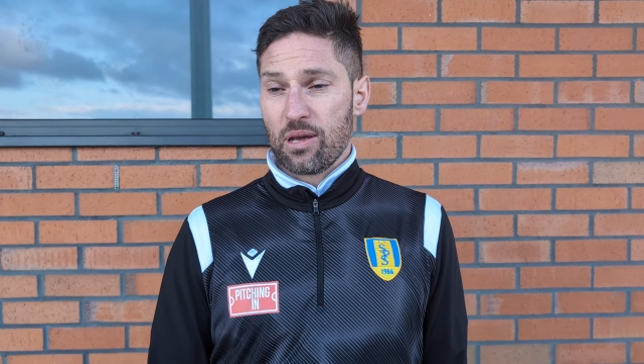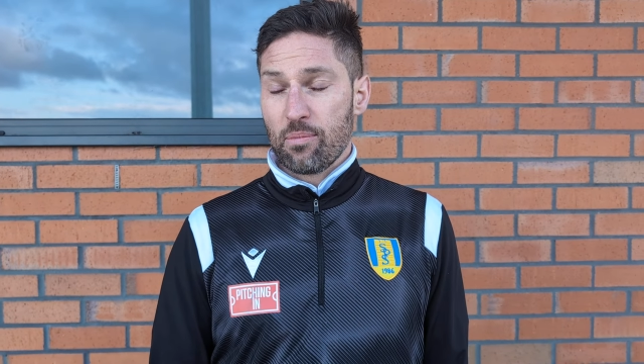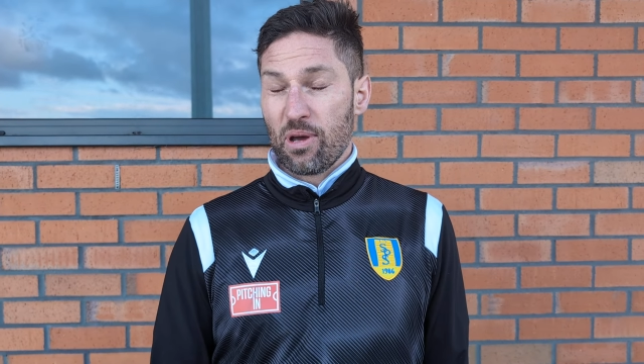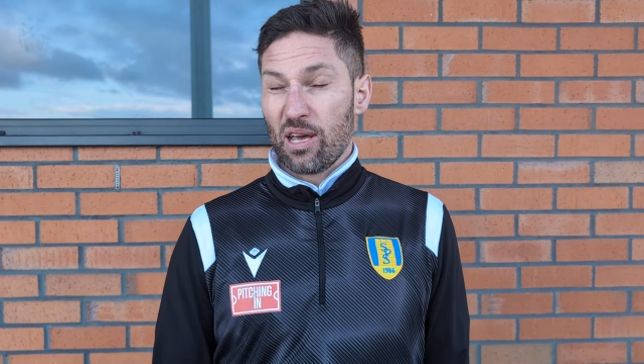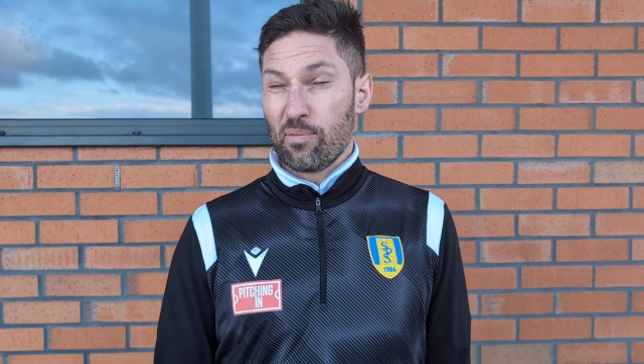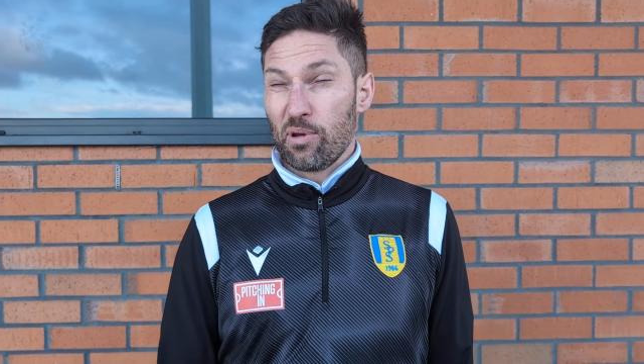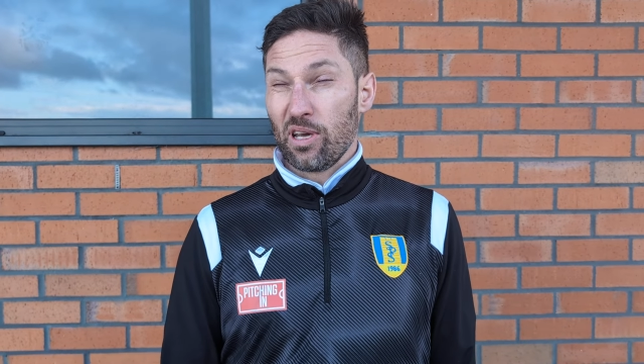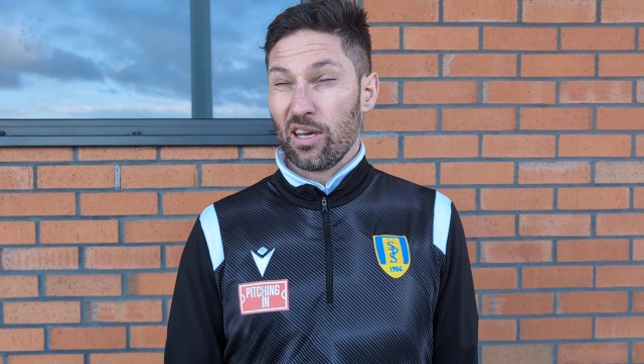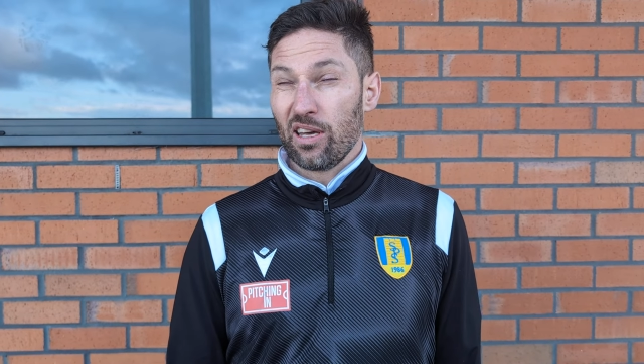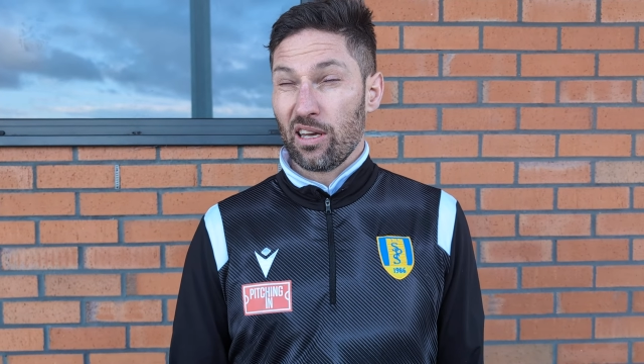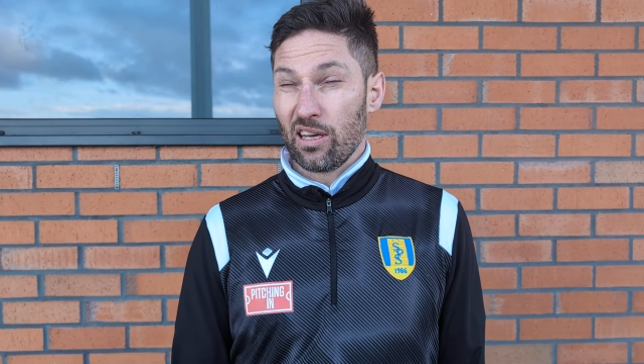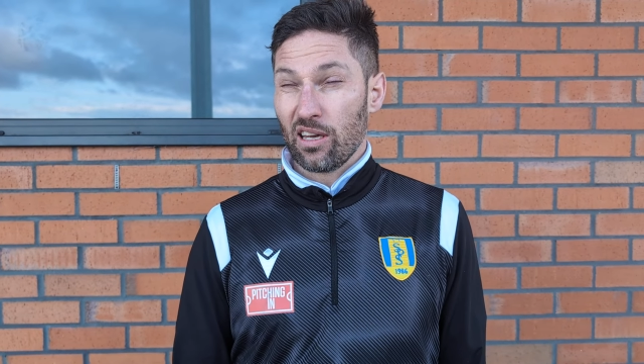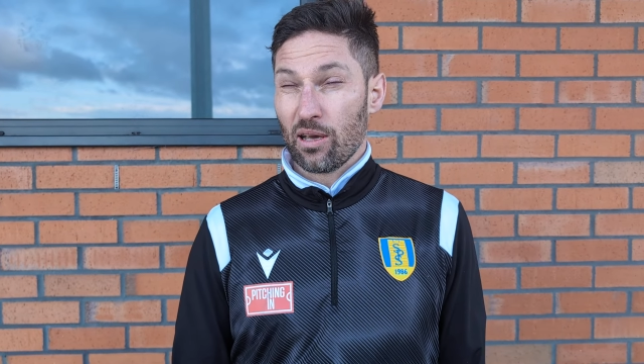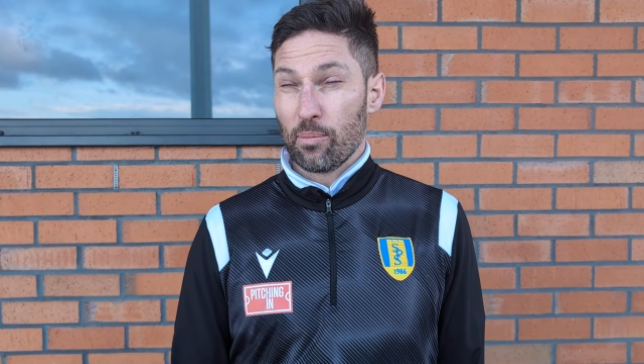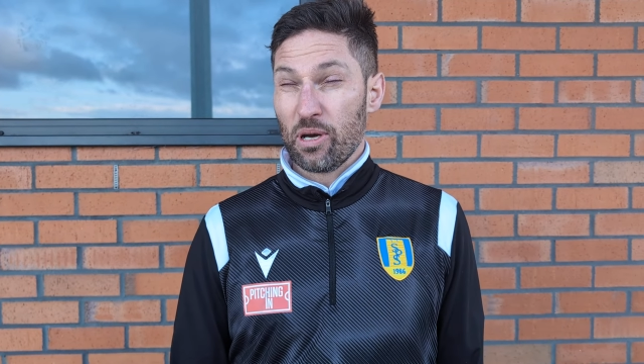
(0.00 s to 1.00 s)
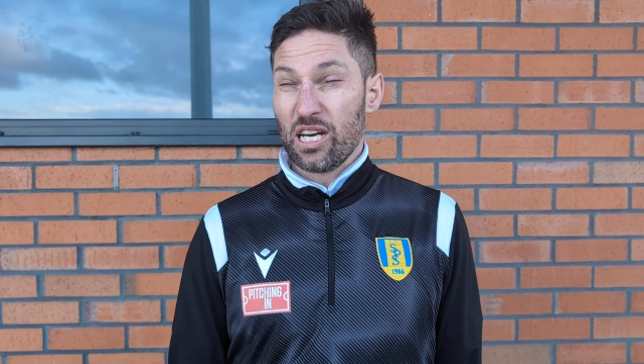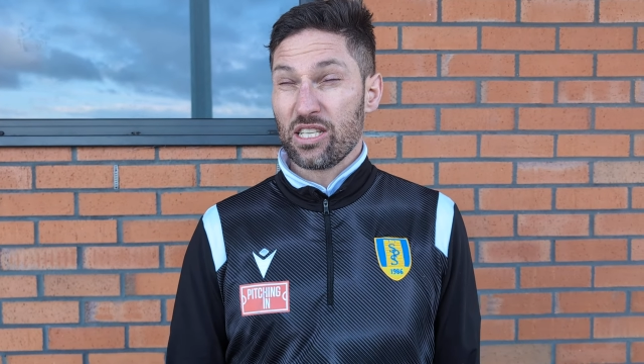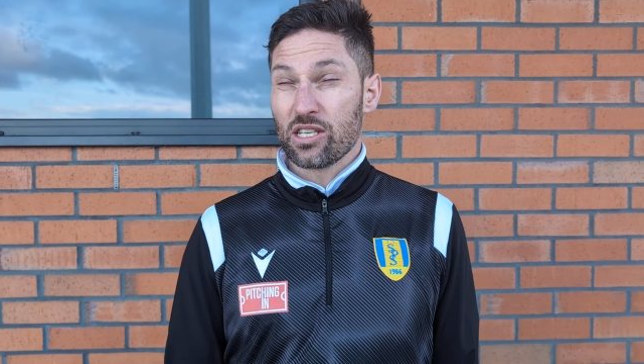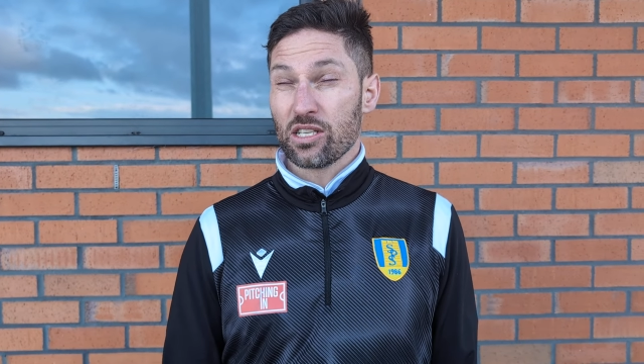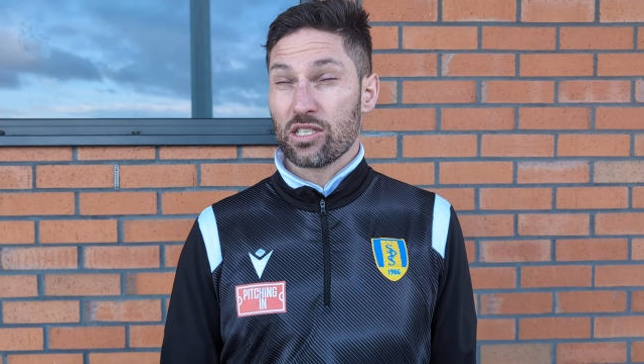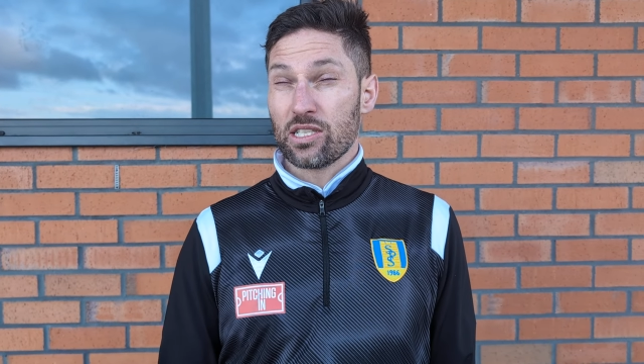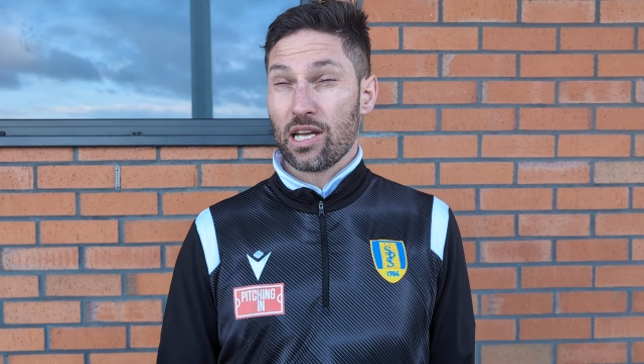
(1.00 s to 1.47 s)
it may be a
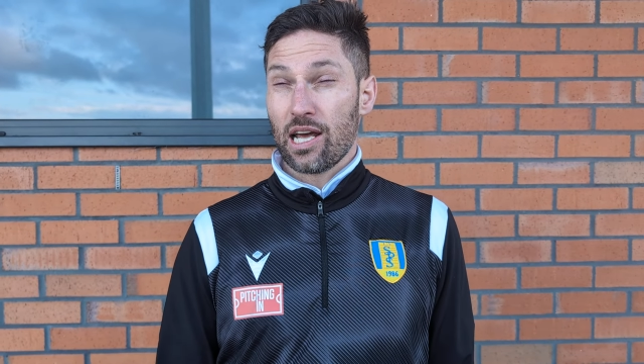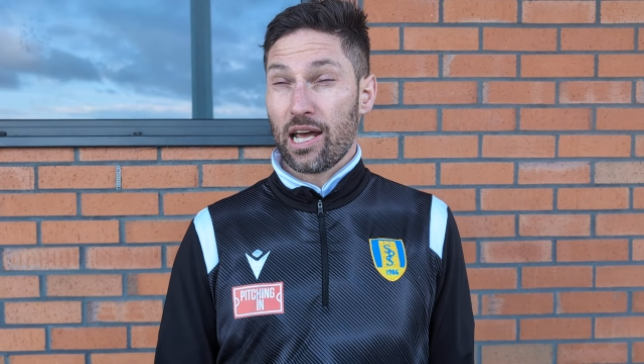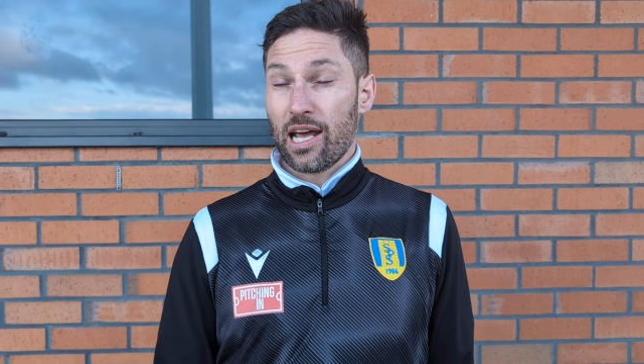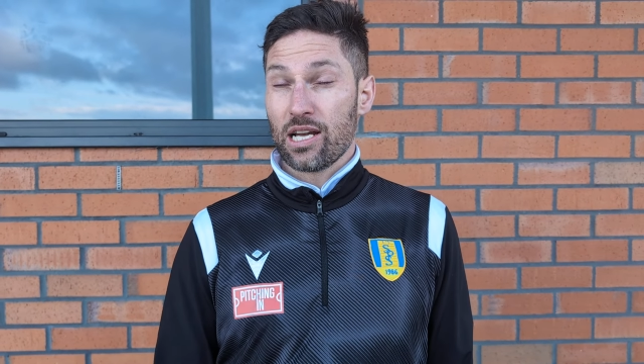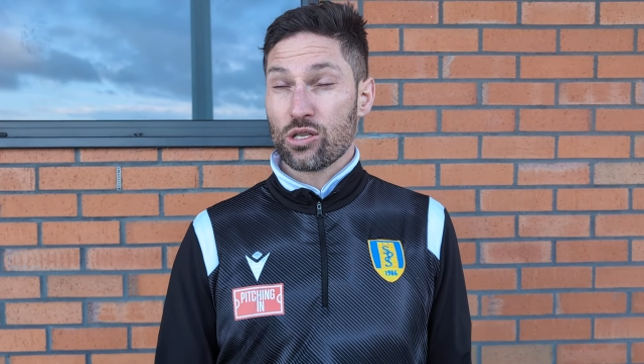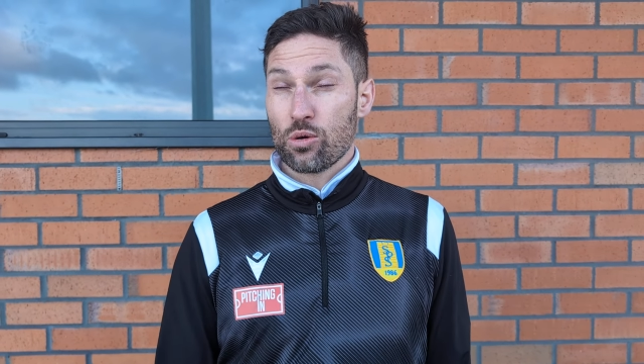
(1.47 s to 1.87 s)
meniscus tear,